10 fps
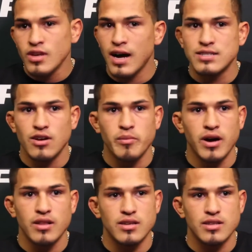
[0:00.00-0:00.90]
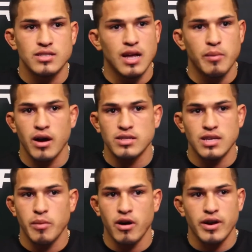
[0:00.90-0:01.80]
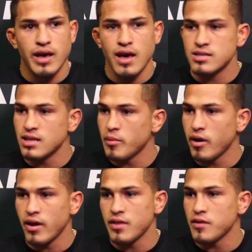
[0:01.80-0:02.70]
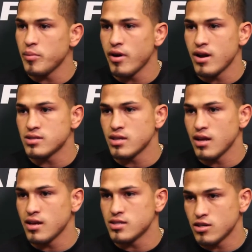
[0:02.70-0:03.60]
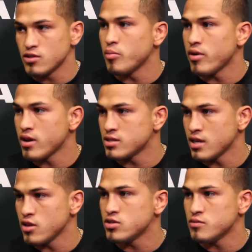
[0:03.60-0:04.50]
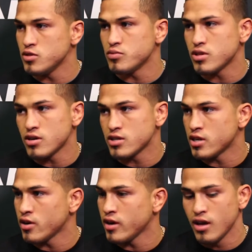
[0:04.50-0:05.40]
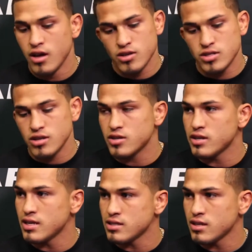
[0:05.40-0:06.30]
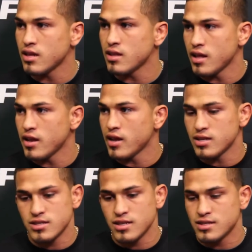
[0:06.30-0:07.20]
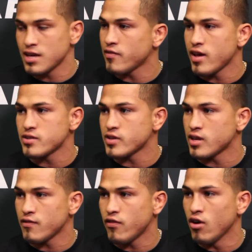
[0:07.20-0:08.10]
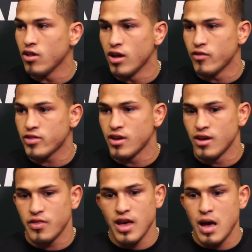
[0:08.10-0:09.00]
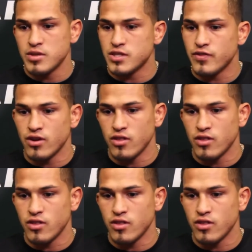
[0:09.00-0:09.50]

I told him it's not about our dad. It's not about Anthony Pettis. Today is Sergio Pettis. You start your journey. You start your destiny, and just take advantage of it. Fall in love with the atmosphere,